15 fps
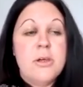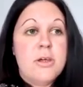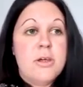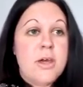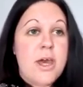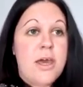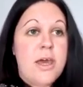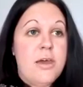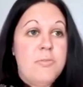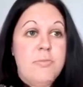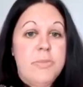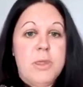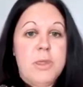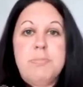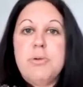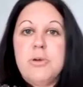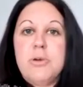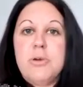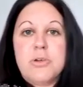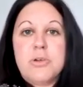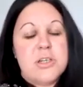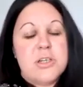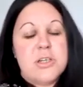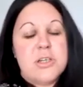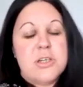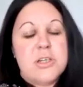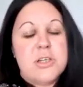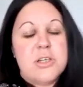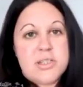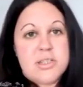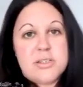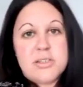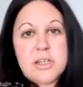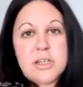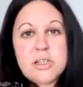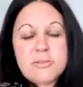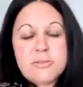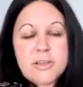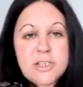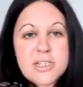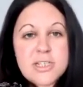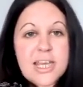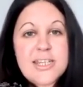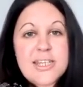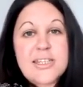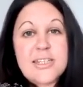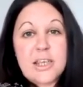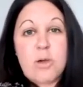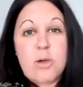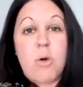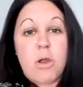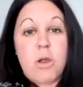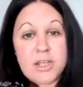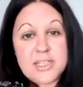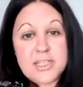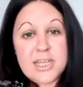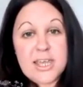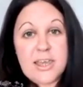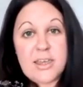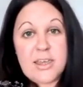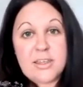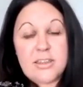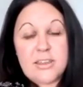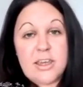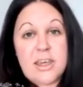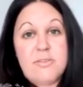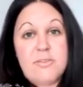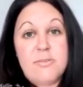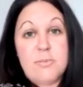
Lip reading: The books are gorgeous and such fantastic quality that